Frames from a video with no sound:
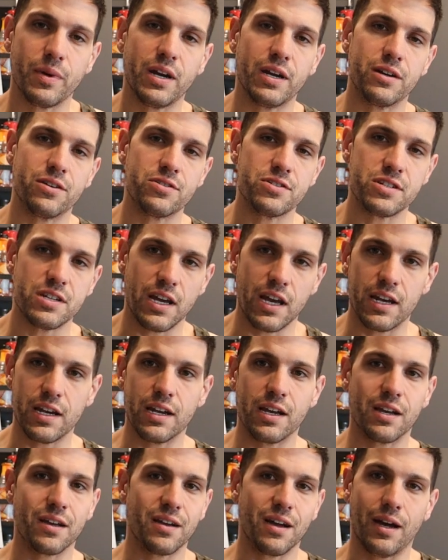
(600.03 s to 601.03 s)
my
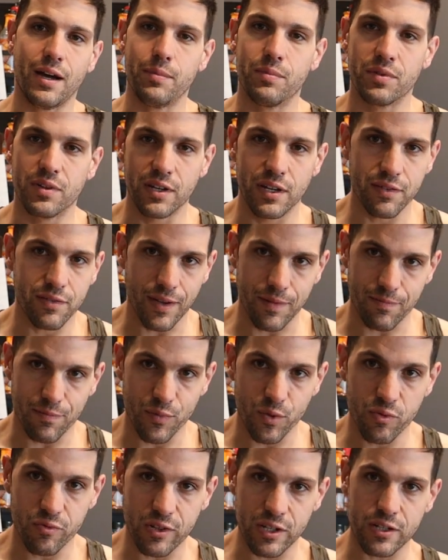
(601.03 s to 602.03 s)
understanding, I believe I've
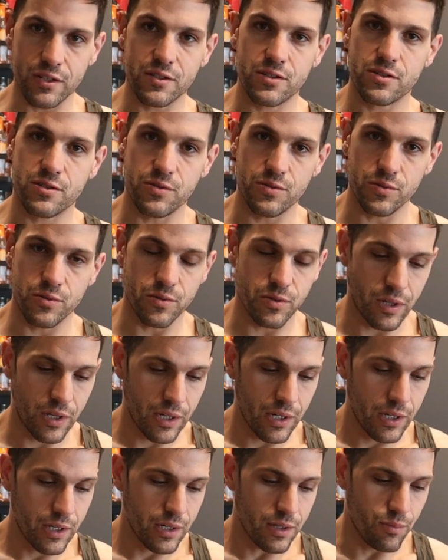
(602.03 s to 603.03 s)
moved into
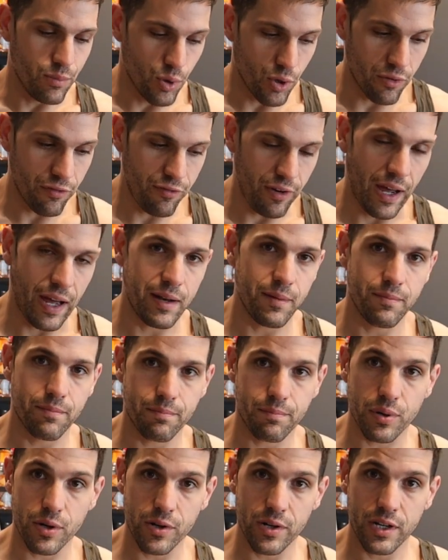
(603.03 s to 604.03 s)
more
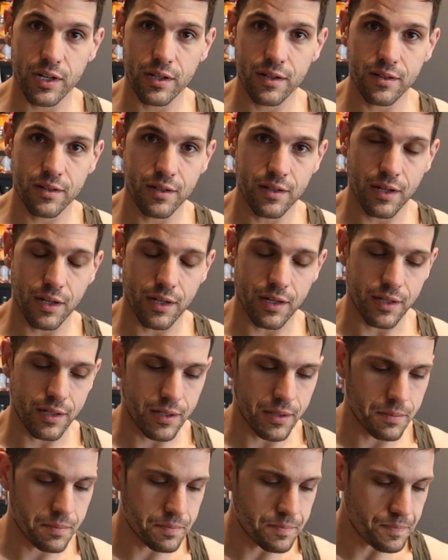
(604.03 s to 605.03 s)
fat burning
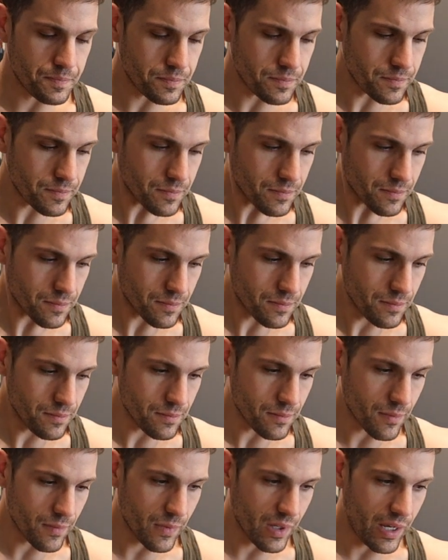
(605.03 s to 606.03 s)

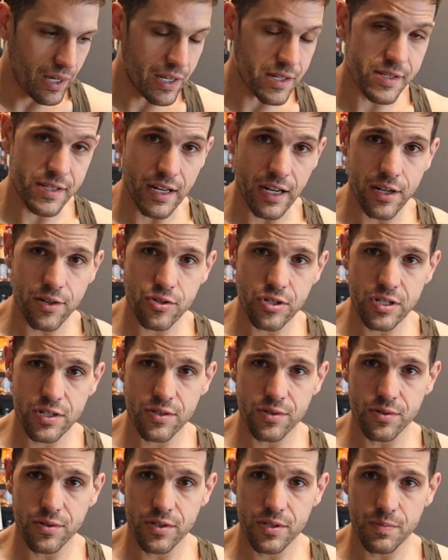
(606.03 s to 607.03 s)
as an energy
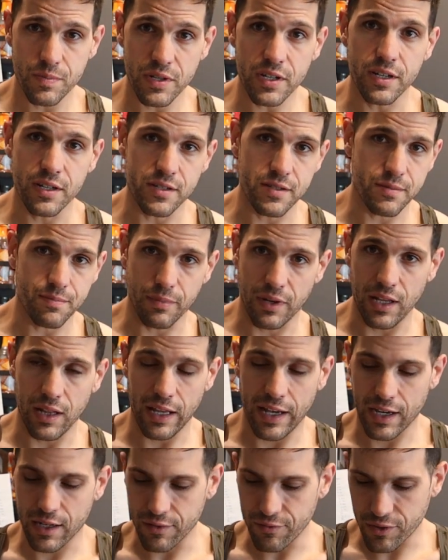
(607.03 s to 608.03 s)
source because of my
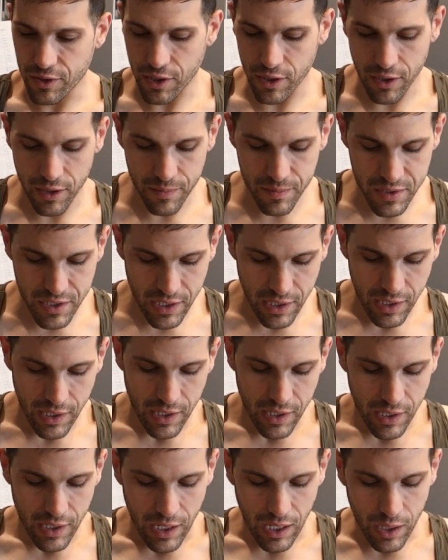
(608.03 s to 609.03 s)
lack of carbs,
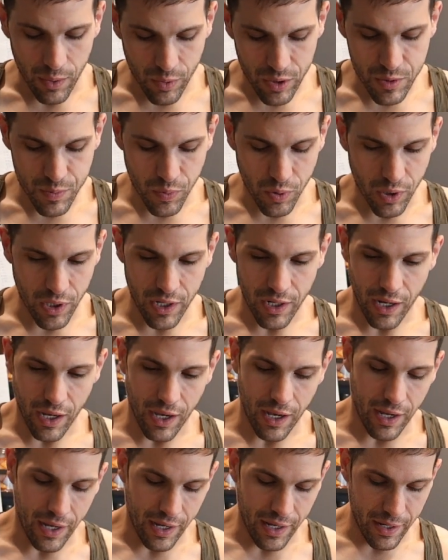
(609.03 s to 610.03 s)
at which point
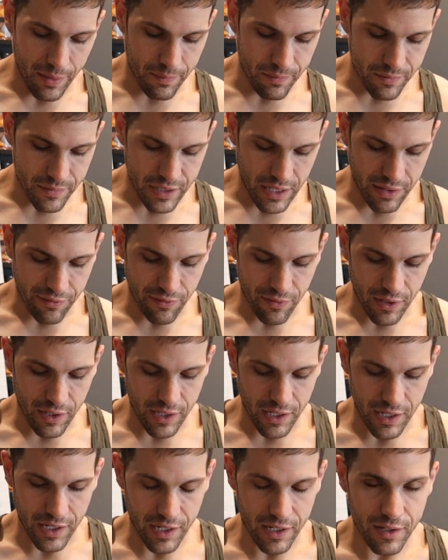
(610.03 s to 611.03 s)
I'm
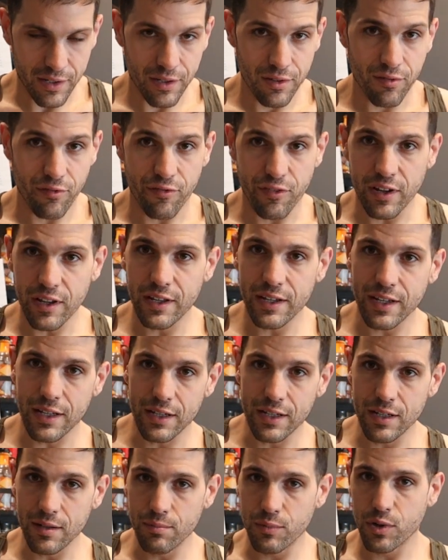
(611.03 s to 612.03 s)
definitely feeling a
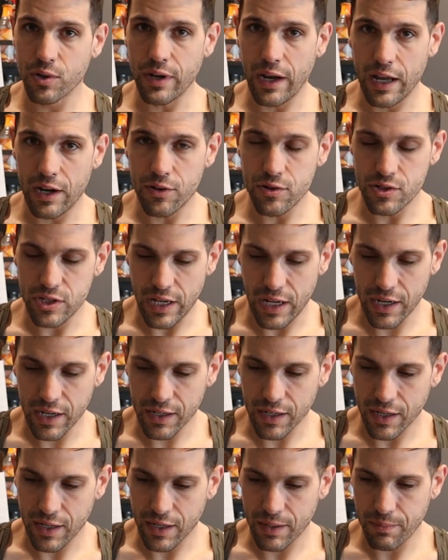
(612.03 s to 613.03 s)
little more
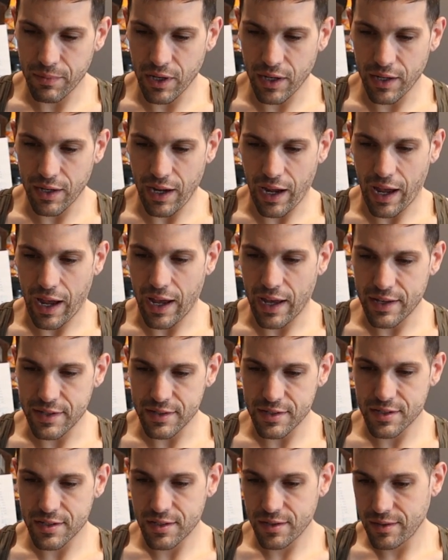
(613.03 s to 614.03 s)
energetic. I'm not
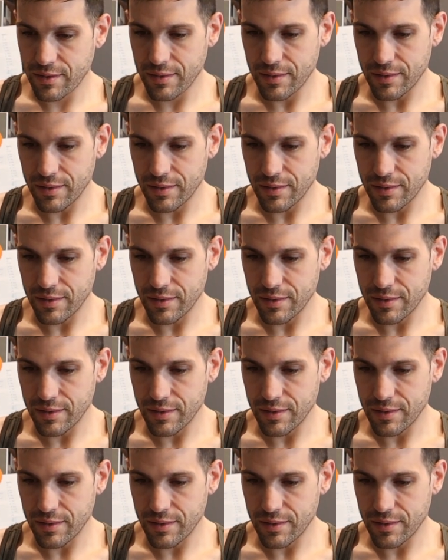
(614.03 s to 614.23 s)
as,